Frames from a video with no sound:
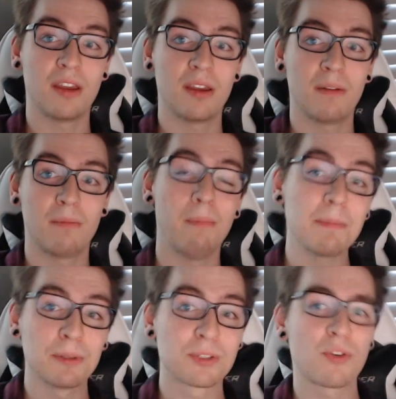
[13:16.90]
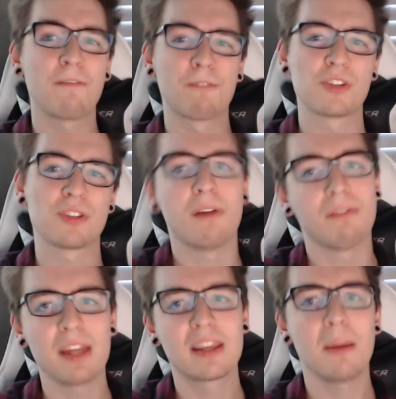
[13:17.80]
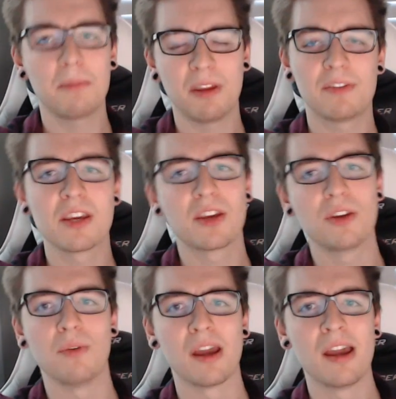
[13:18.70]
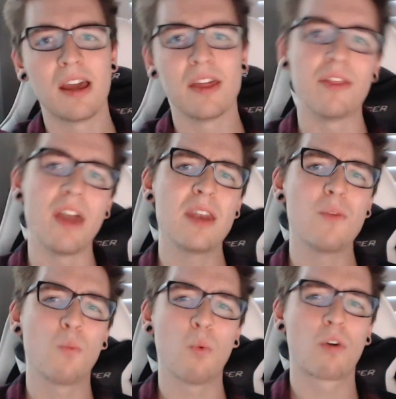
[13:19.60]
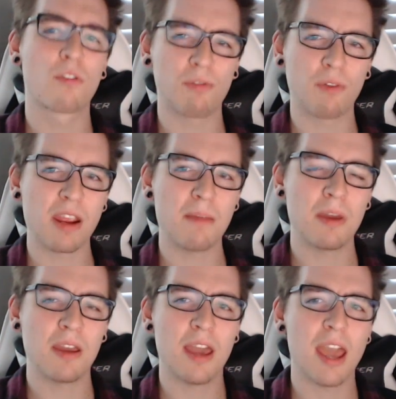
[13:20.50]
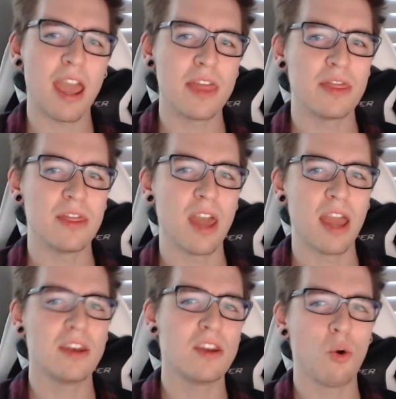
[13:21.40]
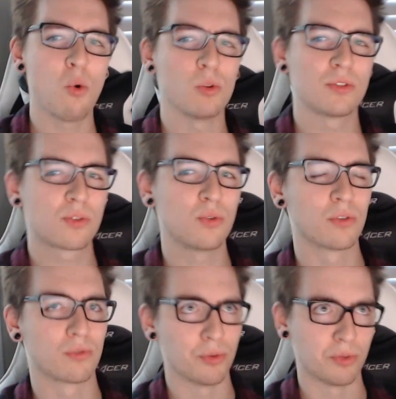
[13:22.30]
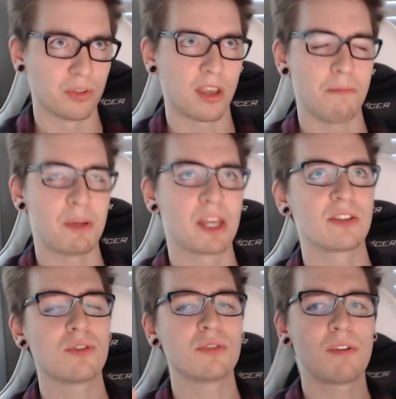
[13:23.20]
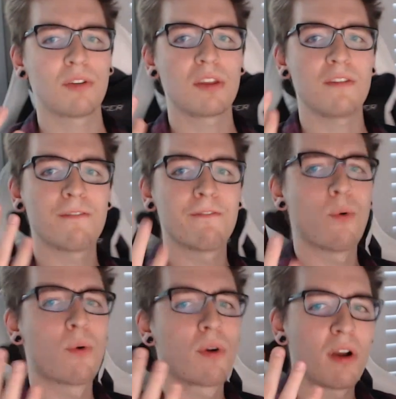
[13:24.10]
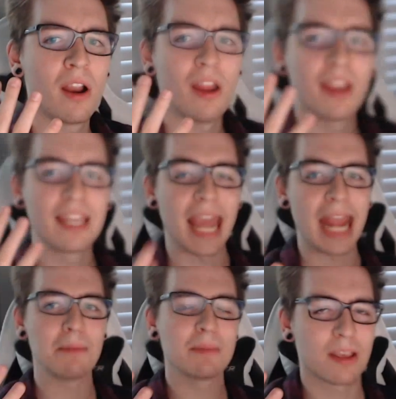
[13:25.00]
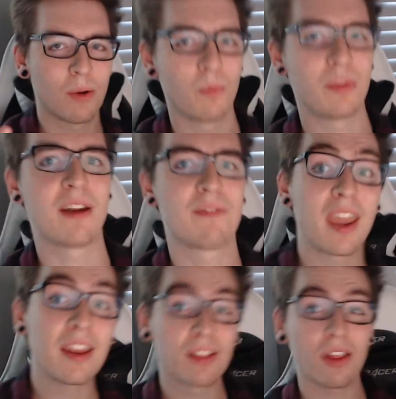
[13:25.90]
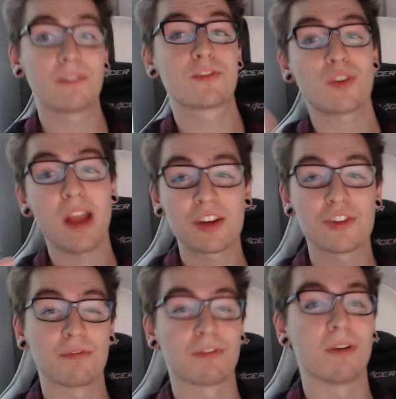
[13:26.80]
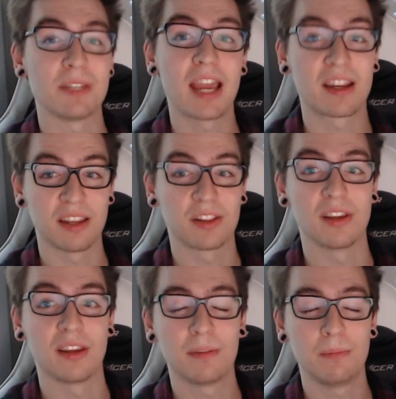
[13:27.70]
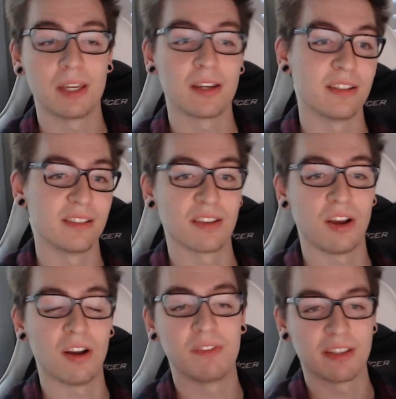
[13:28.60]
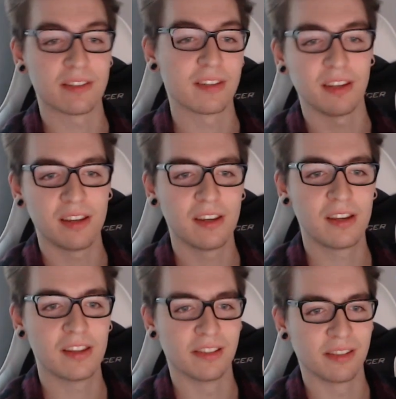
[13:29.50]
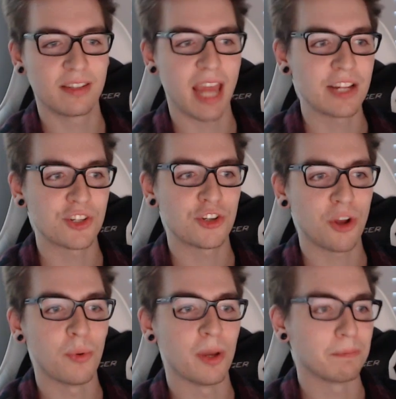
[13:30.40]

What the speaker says: Maple Story first off, then Game Dev Tycoon, then Warframe, and then Old School RuneScape. Because those are the 4 games that I've gained a lot of traction from technically, because obviously the stats show it.